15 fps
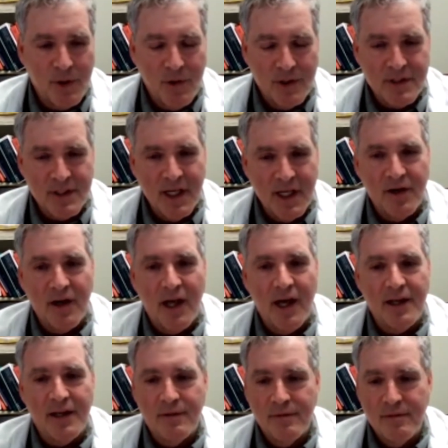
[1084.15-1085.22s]
because they're
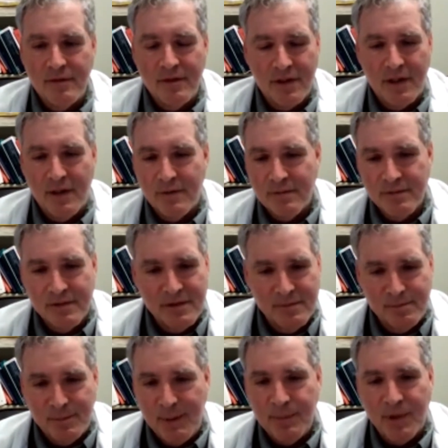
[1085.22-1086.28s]
like,
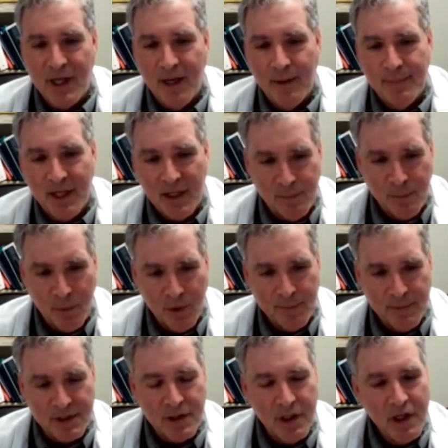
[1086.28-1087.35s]
people can't make
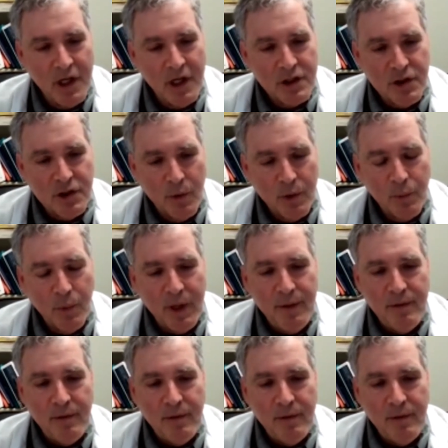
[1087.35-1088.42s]
appointments. So when
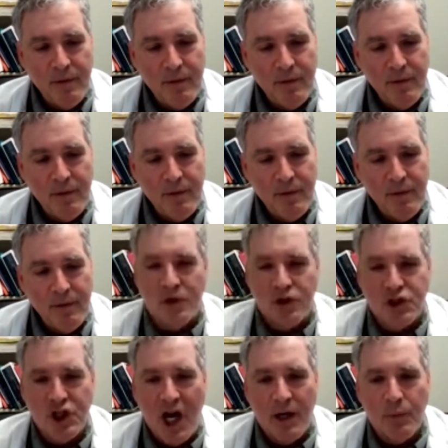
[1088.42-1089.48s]
we give you your
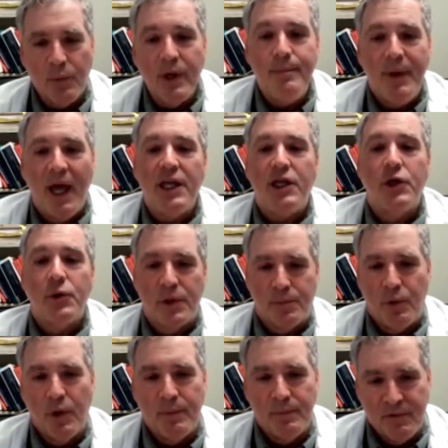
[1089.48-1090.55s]
first shot, we make you an
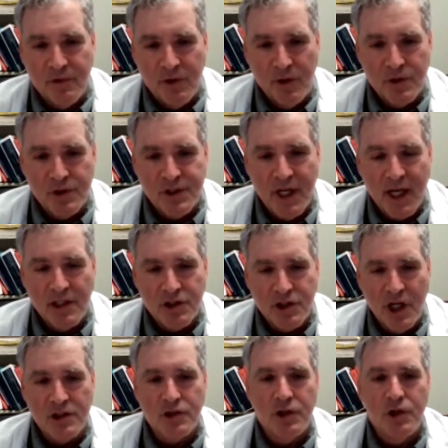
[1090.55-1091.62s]
appointment for your second
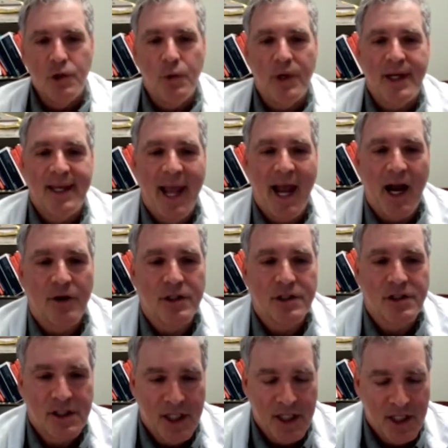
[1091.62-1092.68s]
shot. So you are
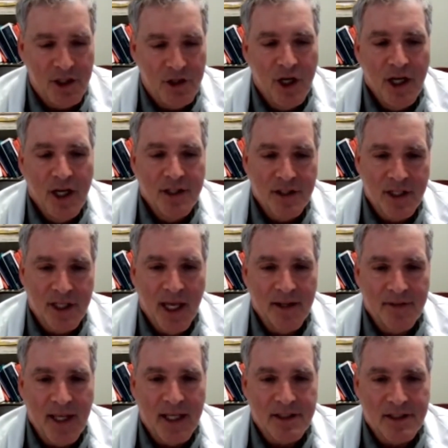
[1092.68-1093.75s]
guaranteed to
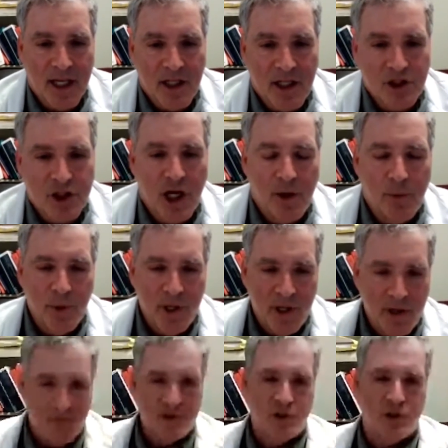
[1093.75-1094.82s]
get that second shot. We
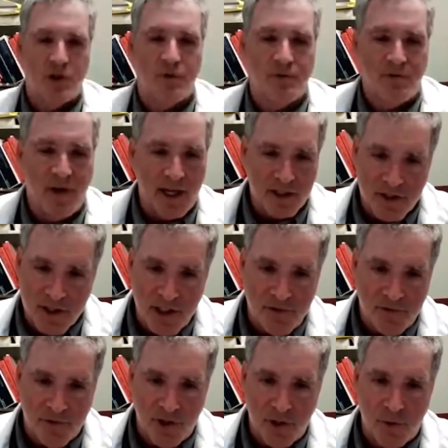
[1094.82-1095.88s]
have reserved
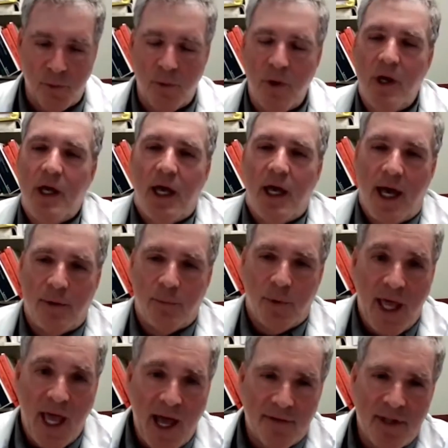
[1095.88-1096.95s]
vaccine for you, and
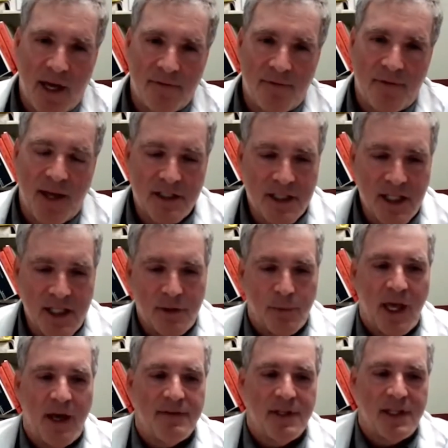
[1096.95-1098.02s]
we have that vaccine, and
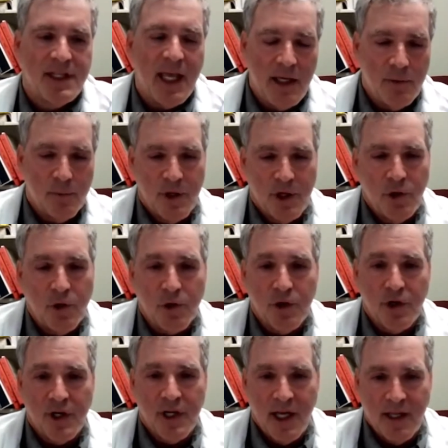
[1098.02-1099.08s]
we have a date when you're
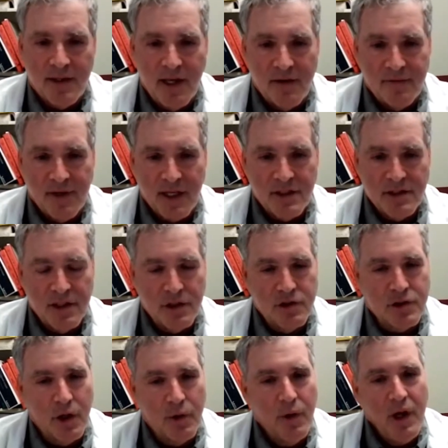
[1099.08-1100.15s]
going to get that vaccine.
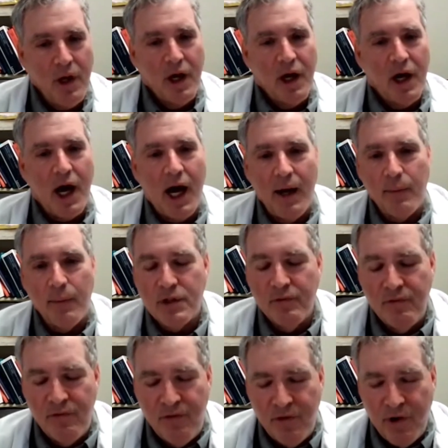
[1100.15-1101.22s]
So I
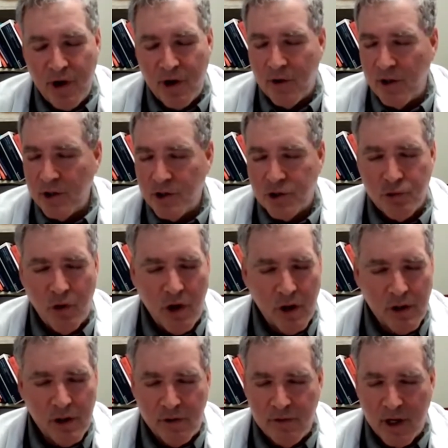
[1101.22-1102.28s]
would very
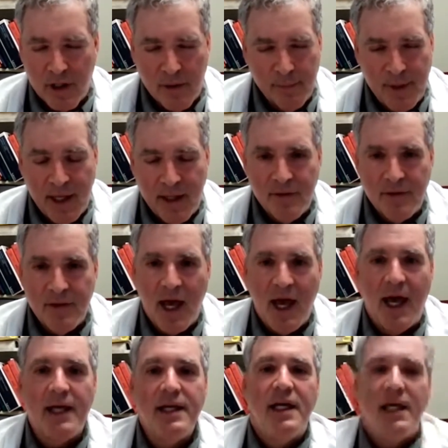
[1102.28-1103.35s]
strongly recommend
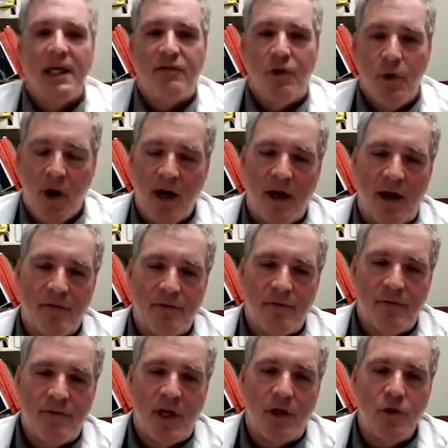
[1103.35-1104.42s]
that if you
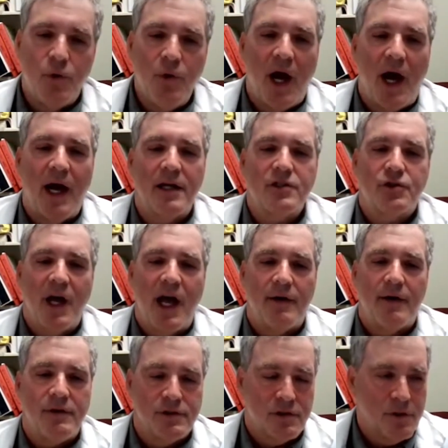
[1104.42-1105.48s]
not
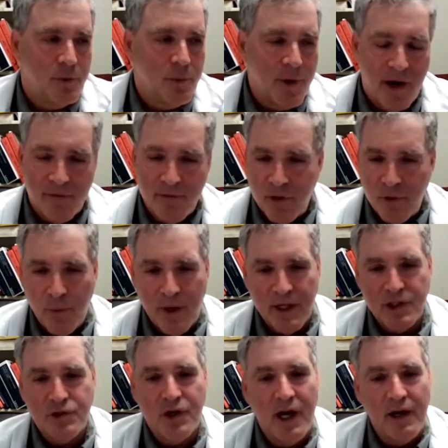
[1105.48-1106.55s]
travel to wherever you
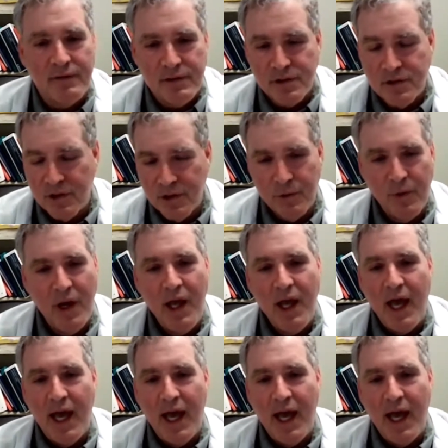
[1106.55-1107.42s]
want to travel to